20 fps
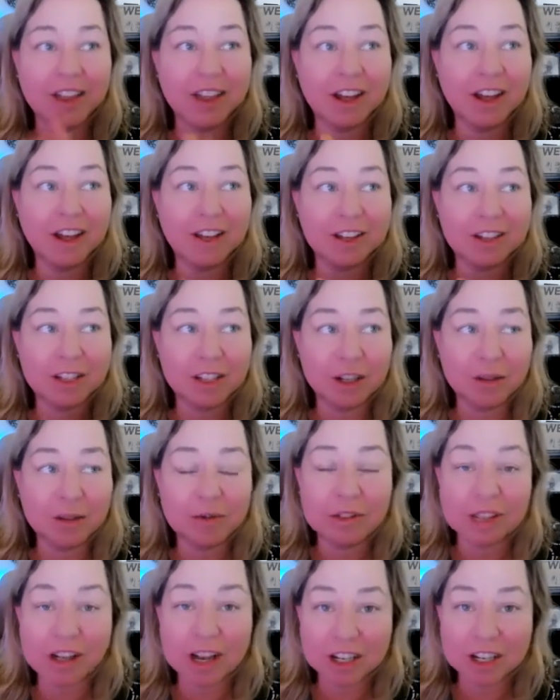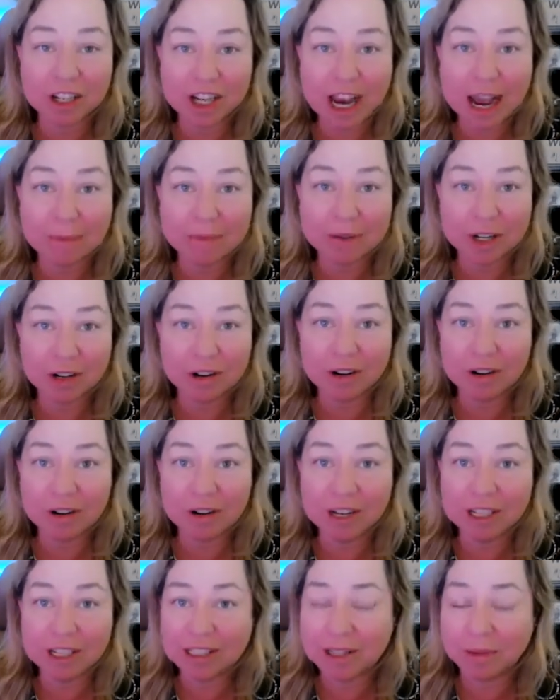The Tucson
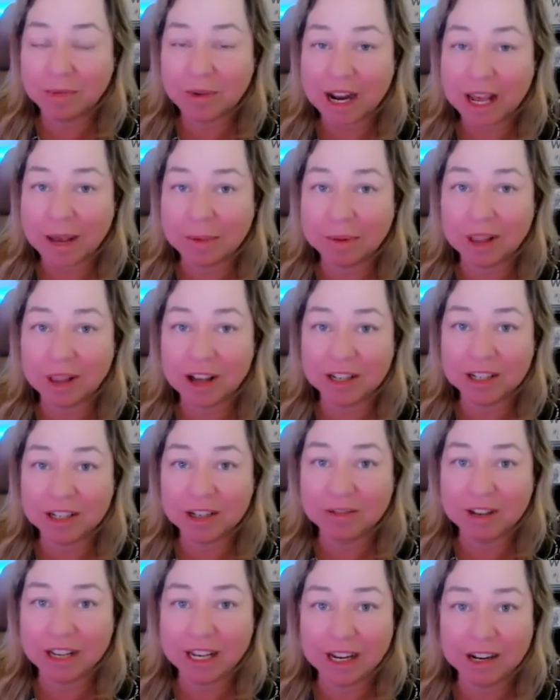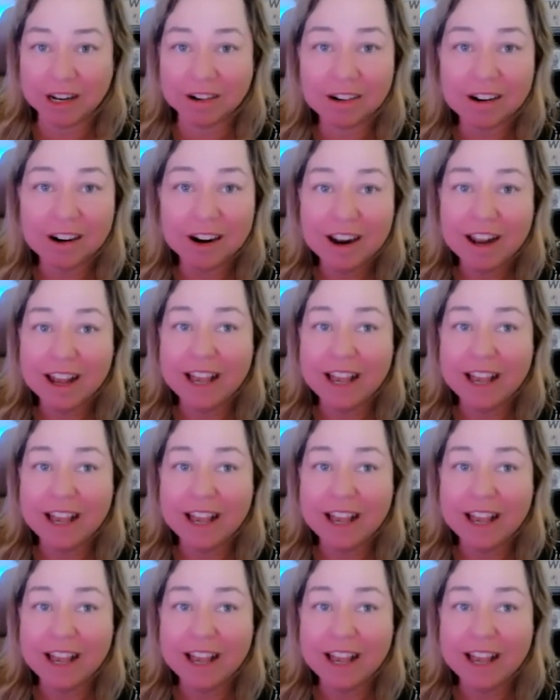chapter is the one I belong to here.